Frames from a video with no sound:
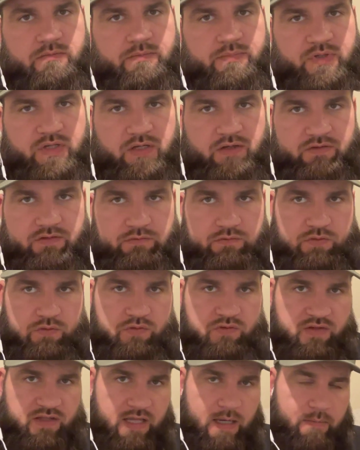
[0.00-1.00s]
because it
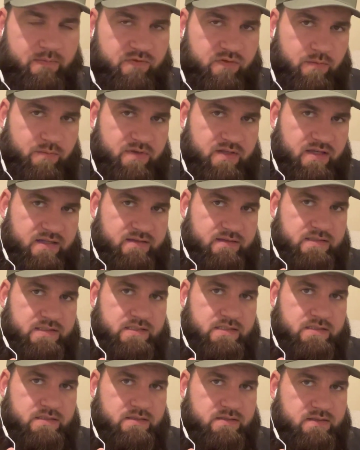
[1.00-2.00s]
reduced the gap from the
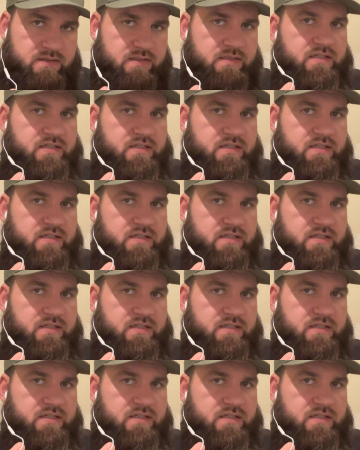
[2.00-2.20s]
idea to the